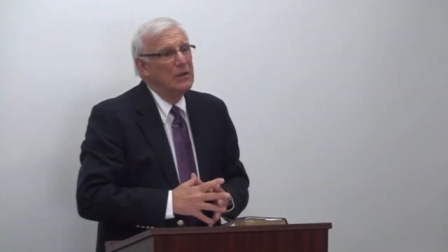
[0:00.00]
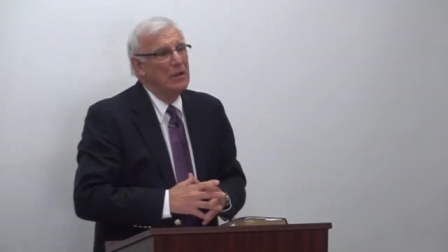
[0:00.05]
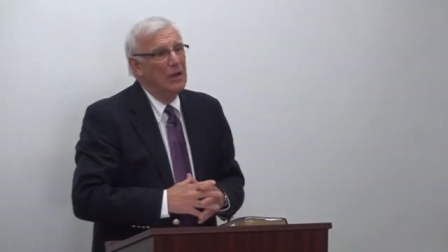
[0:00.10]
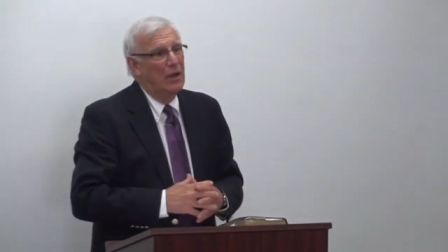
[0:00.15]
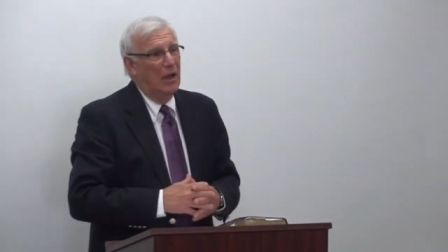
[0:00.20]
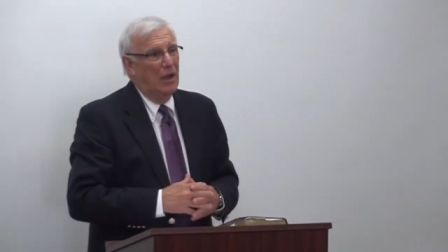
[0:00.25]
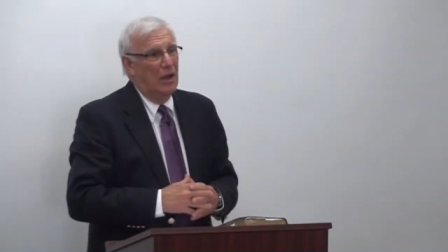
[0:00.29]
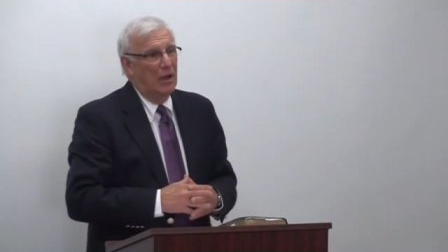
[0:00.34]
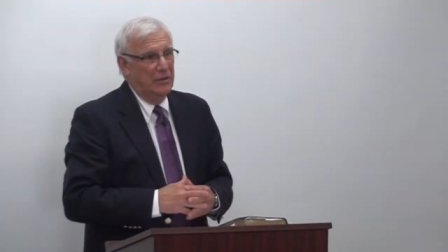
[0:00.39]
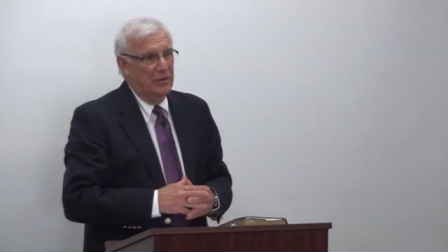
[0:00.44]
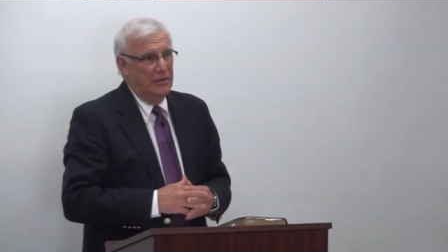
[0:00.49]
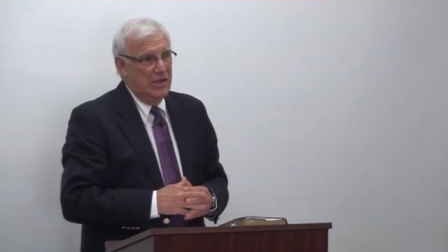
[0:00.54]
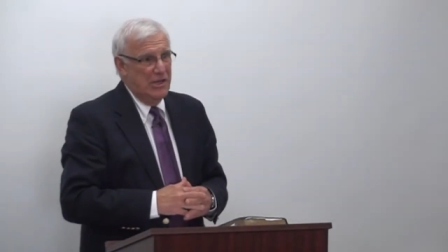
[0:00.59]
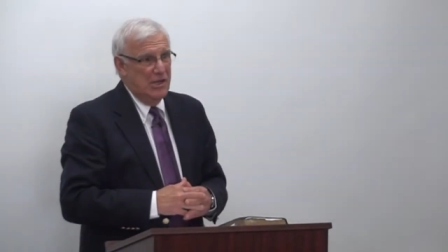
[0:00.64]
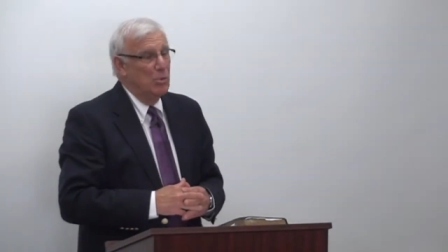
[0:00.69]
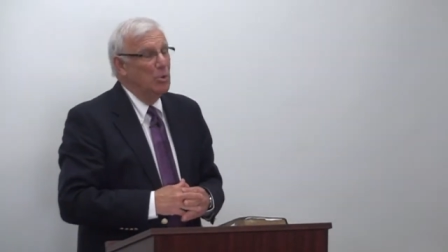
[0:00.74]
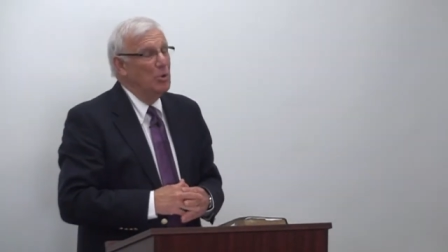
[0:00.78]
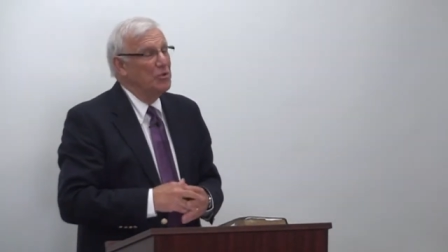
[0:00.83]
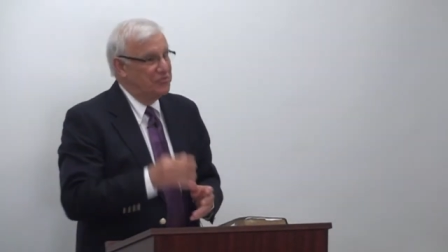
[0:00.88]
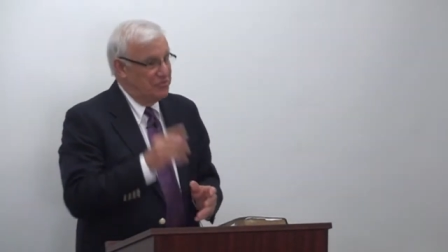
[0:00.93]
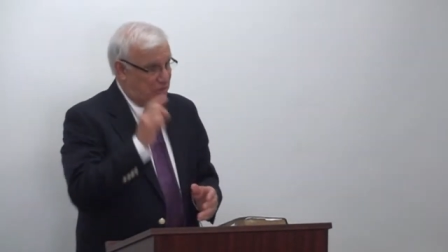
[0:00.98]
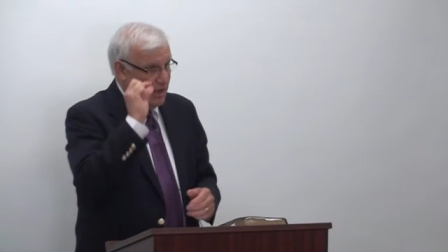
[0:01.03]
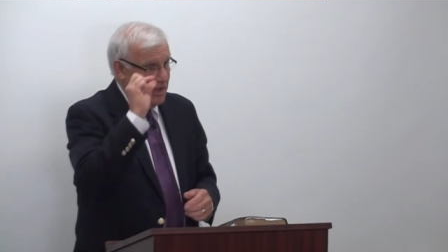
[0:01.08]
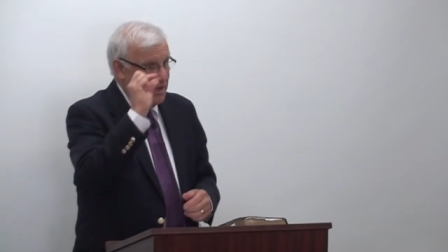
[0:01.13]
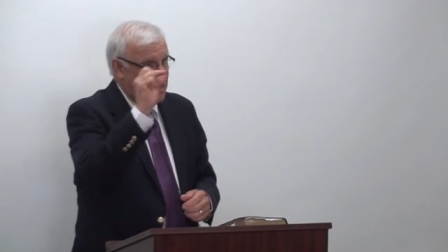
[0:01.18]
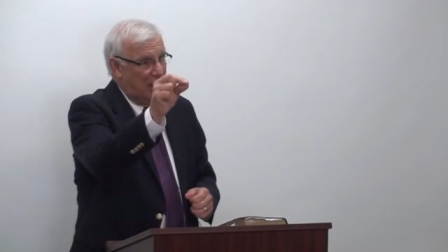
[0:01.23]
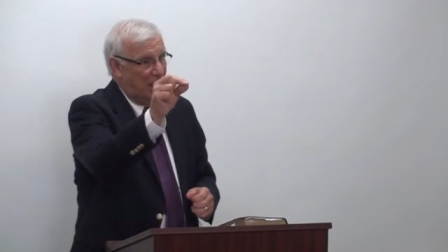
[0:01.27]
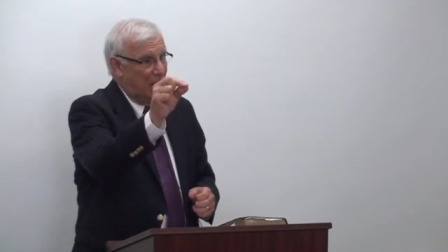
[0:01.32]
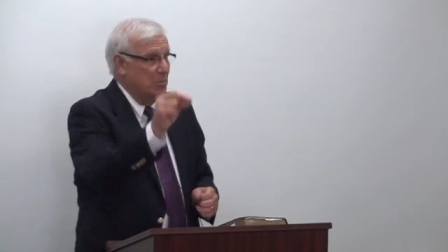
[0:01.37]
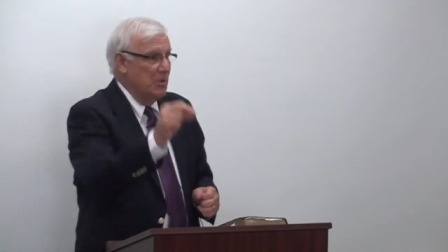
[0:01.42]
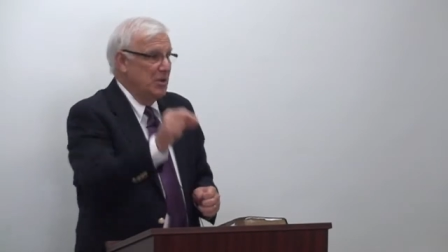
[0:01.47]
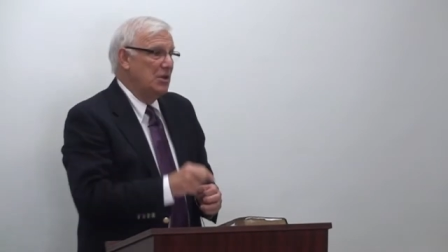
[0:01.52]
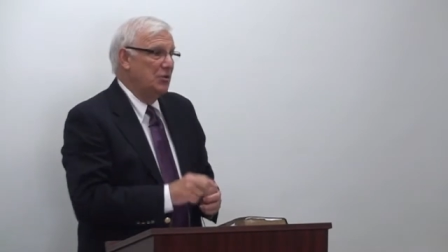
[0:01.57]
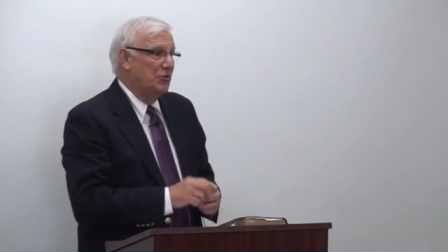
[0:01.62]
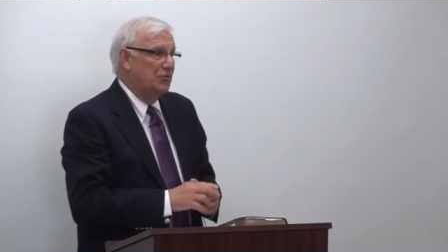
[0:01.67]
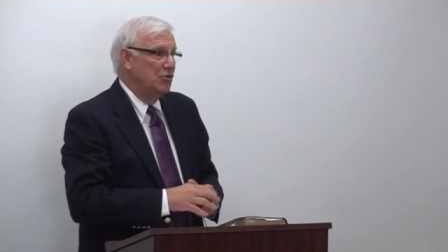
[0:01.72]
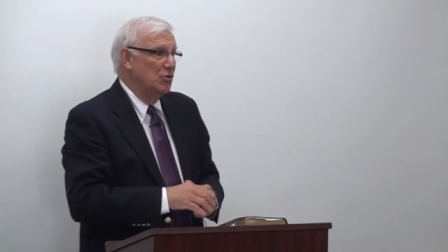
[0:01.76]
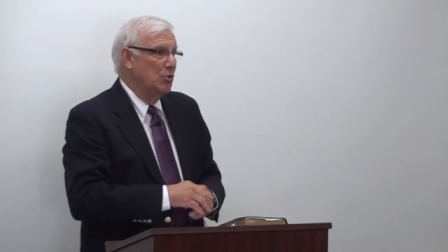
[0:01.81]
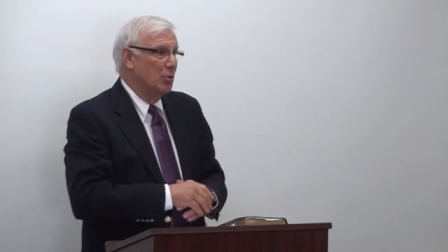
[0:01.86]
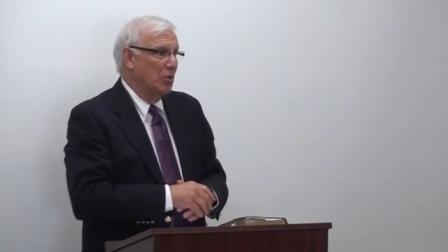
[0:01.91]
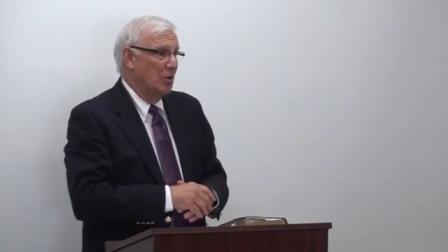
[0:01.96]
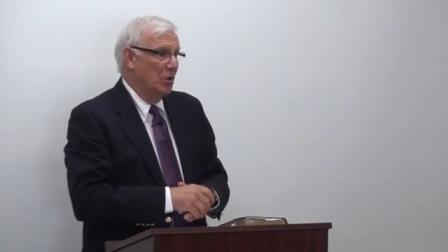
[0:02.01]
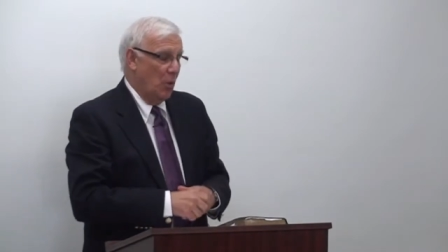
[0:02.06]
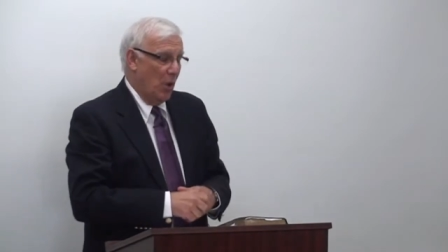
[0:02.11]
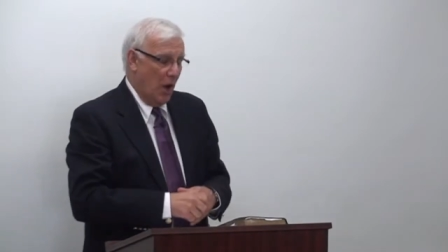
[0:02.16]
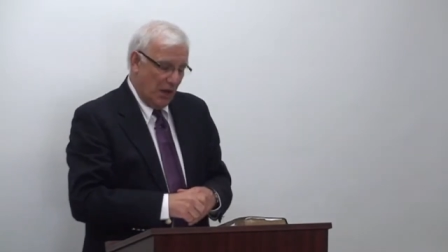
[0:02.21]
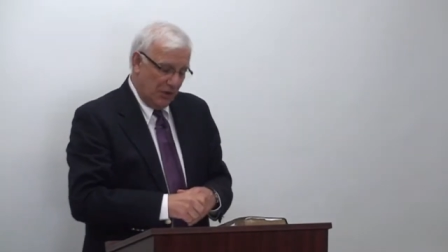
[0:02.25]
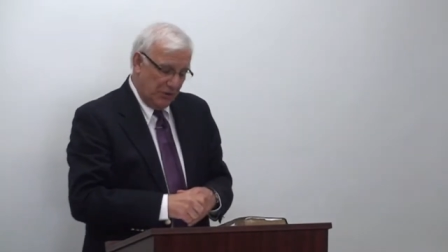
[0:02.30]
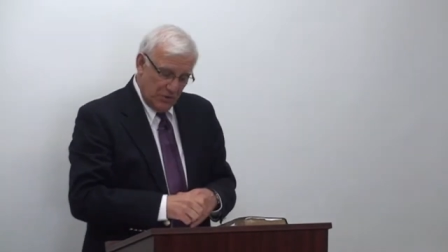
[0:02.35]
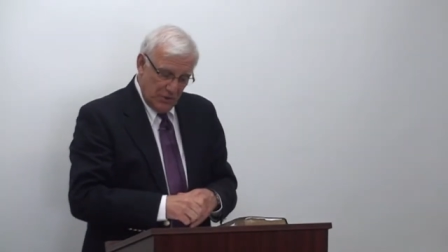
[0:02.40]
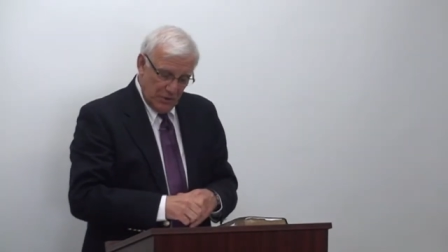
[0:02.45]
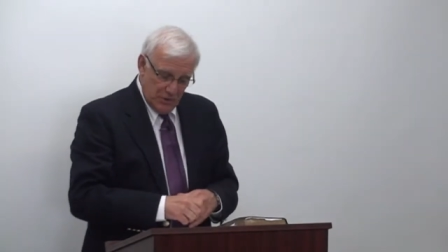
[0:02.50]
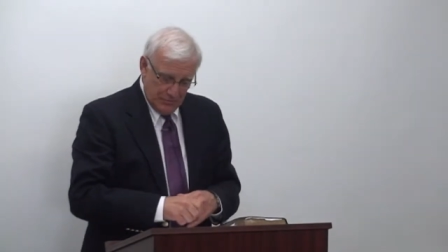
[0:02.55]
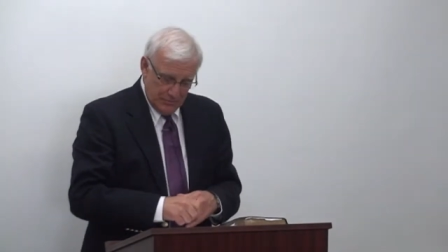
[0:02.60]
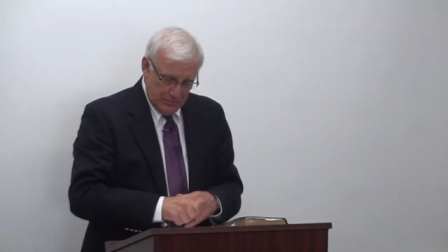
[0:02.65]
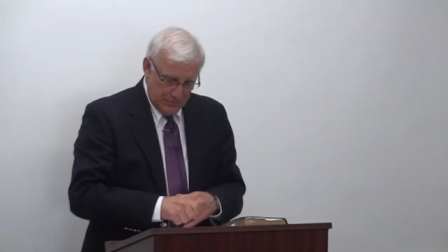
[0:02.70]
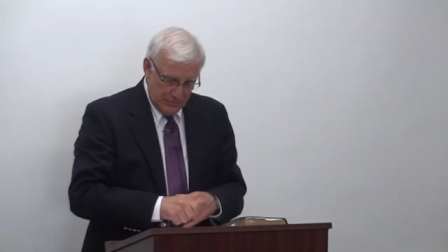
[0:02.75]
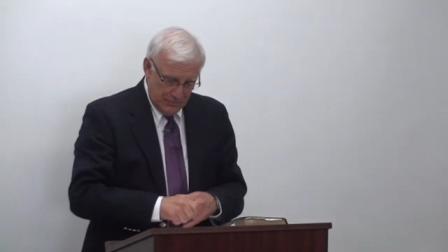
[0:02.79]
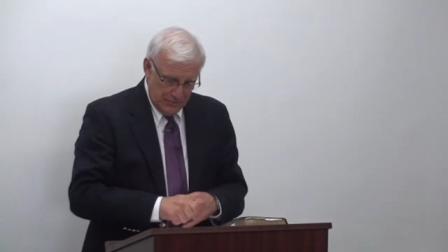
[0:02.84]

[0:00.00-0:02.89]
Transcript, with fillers: uh, he was taking me to Rwanda